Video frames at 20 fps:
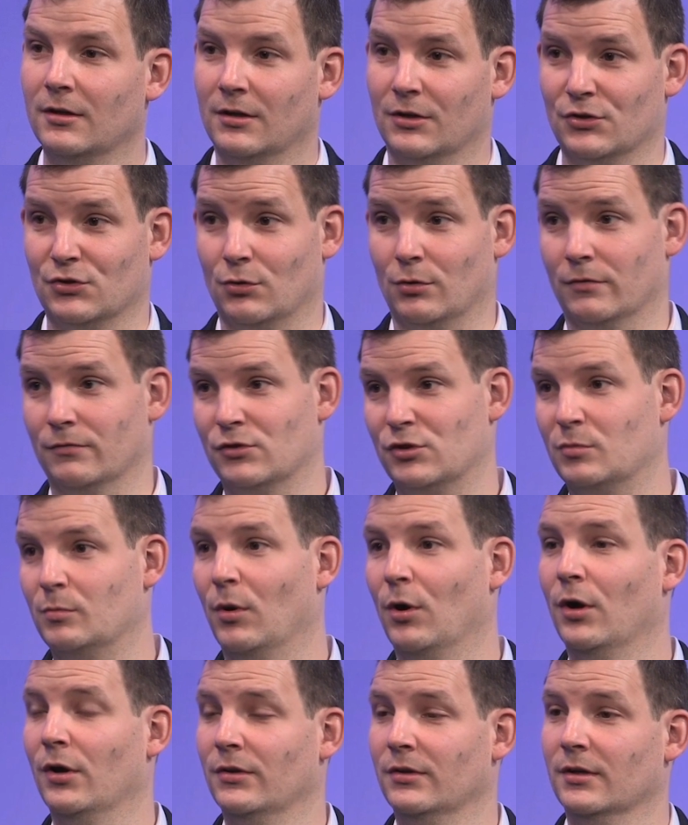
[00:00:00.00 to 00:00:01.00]
has sort of
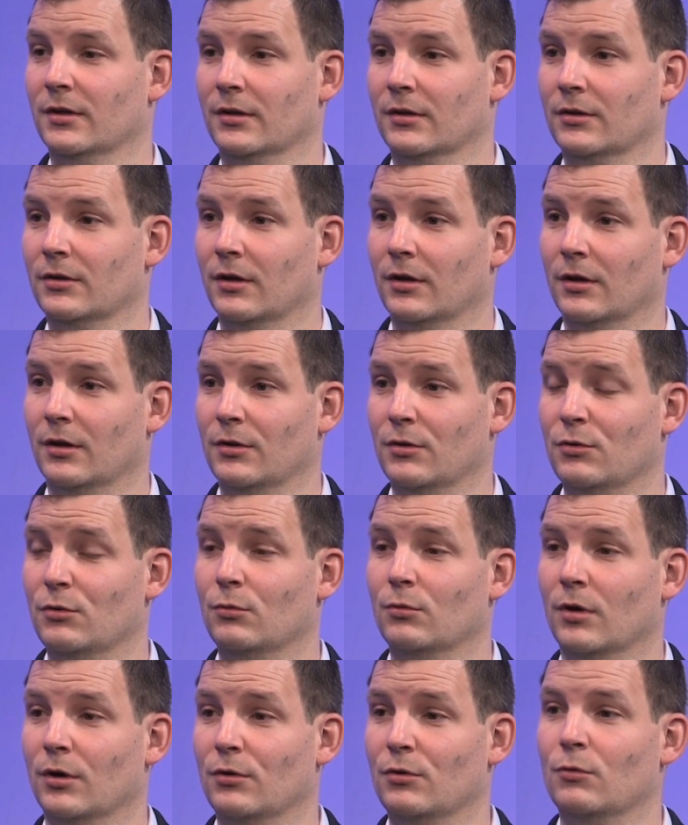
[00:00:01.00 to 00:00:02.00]
spawned a
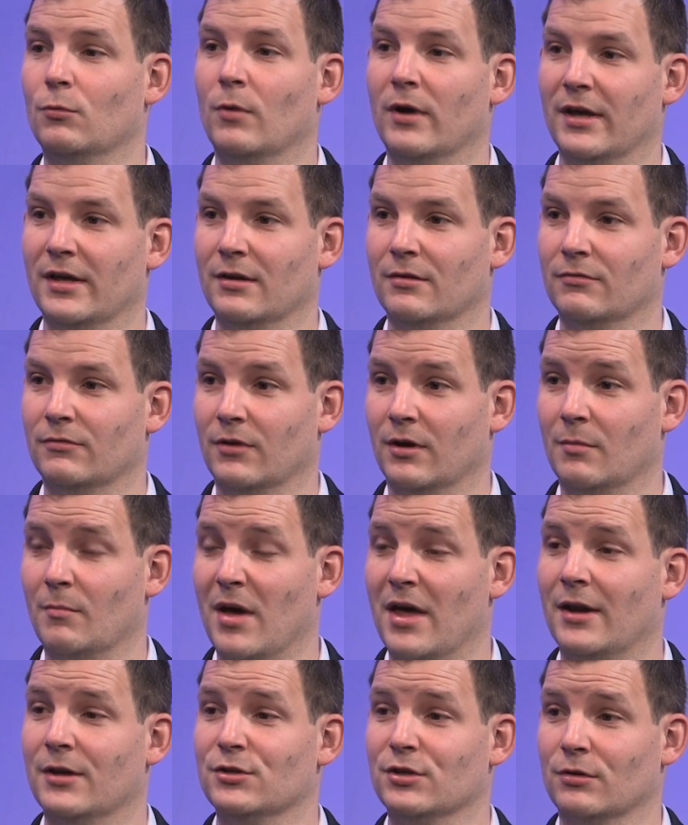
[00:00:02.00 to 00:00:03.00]
new way of
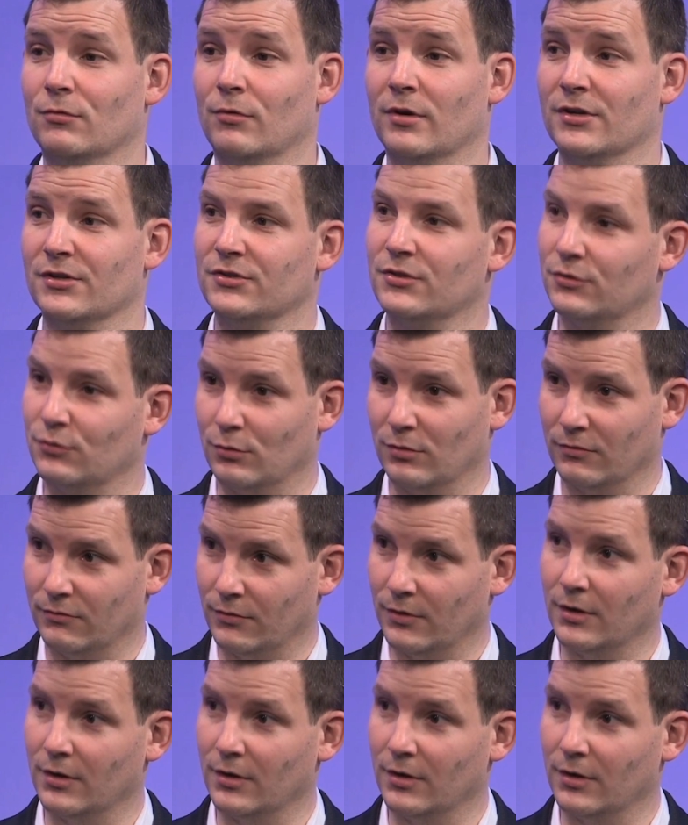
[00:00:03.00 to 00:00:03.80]
managing risk, sort of